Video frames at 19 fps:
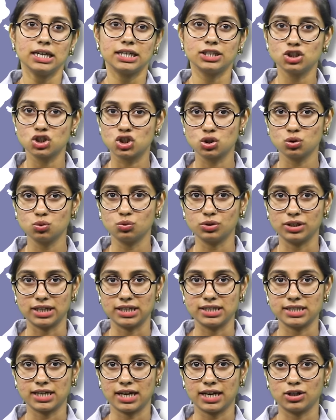In June,
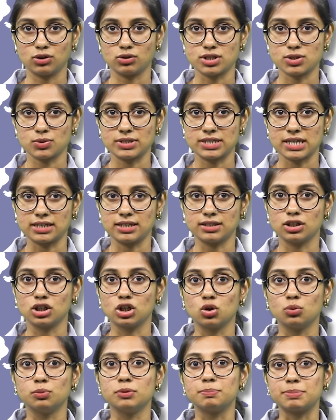India had also attended the
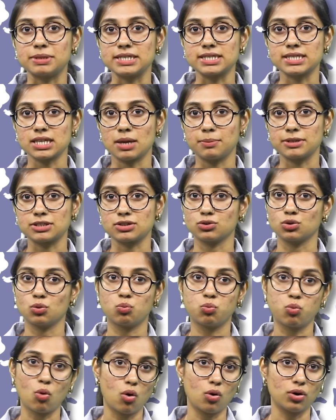Global Peace Summit on the
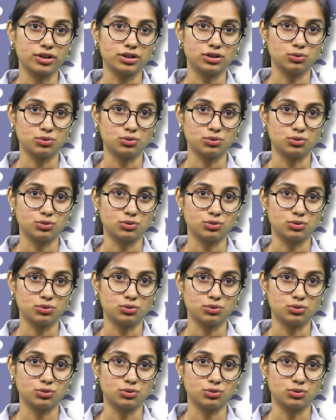war in